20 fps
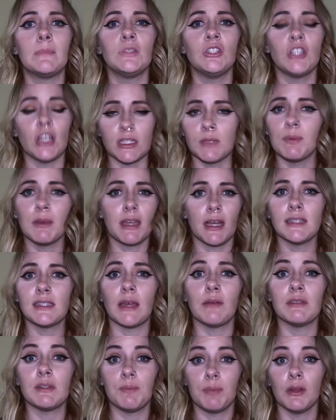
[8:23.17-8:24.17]
just because
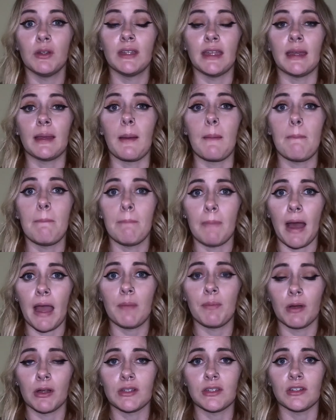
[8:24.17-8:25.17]
I was building
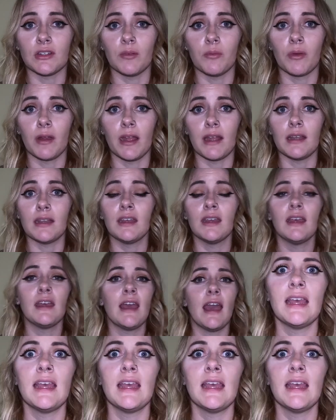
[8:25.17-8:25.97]
my personal brand.